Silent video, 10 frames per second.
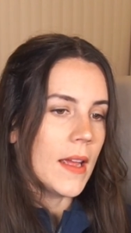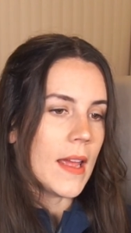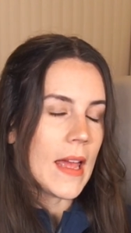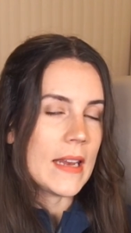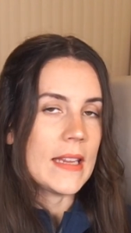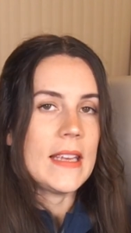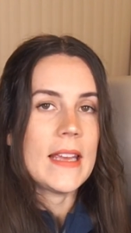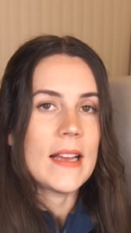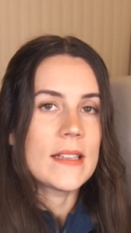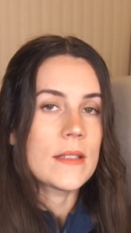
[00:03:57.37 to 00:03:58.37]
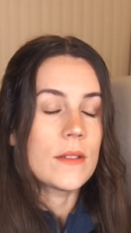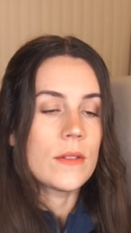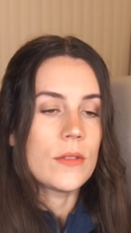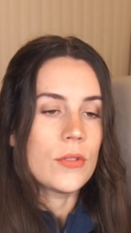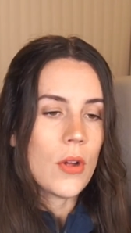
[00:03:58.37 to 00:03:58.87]
and he has
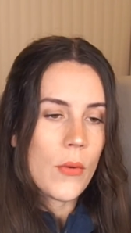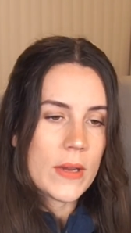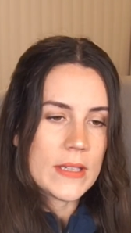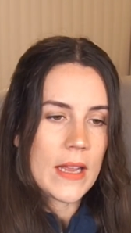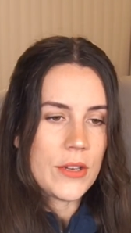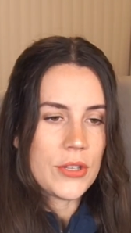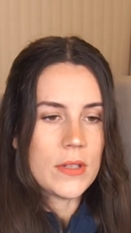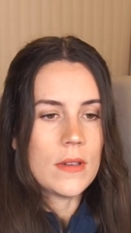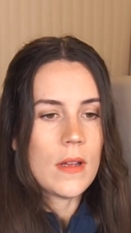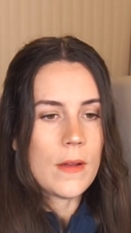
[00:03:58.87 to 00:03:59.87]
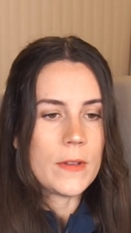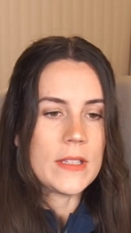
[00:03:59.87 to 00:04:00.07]
no intention of